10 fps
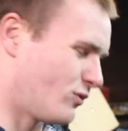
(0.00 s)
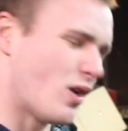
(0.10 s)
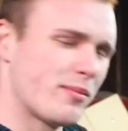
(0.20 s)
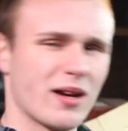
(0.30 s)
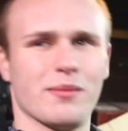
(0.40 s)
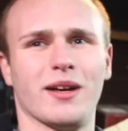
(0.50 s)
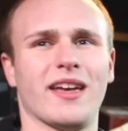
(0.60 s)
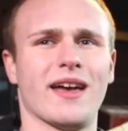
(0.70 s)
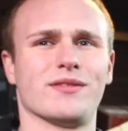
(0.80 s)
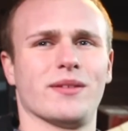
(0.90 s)
Walmart
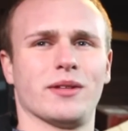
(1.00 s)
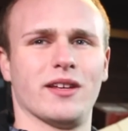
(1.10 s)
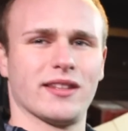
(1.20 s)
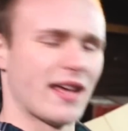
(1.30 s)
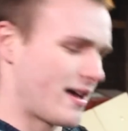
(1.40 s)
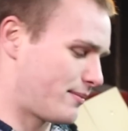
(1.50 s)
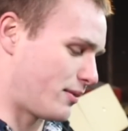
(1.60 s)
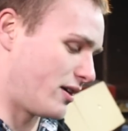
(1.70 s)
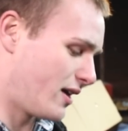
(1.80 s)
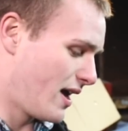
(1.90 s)
might have something like that,
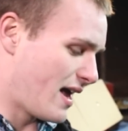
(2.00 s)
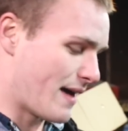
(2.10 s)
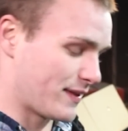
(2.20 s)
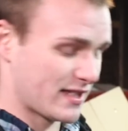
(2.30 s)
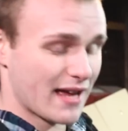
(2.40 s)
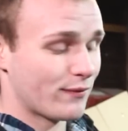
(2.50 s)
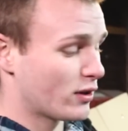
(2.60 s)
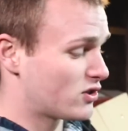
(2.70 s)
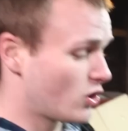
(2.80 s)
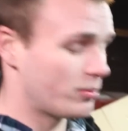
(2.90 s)
but if it's not
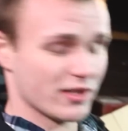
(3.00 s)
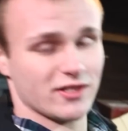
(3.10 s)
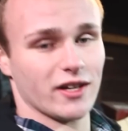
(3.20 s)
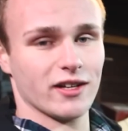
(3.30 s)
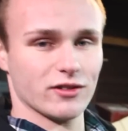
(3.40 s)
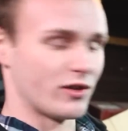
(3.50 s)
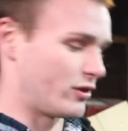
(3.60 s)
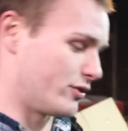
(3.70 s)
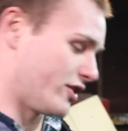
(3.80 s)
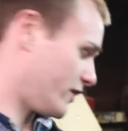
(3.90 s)
for a tubeless tire,
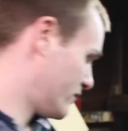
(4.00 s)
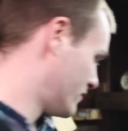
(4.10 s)
don't use it.